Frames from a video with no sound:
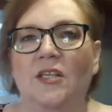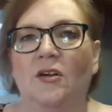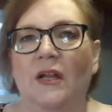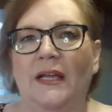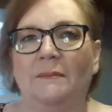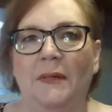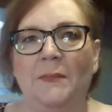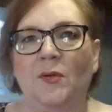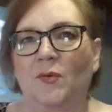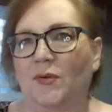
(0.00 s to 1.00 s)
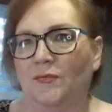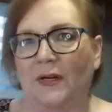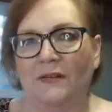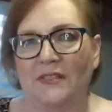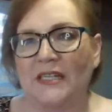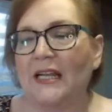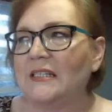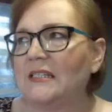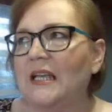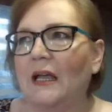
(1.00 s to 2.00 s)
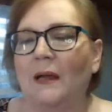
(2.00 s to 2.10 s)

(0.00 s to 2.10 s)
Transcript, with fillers: So, like people who are afraid of snakes, can,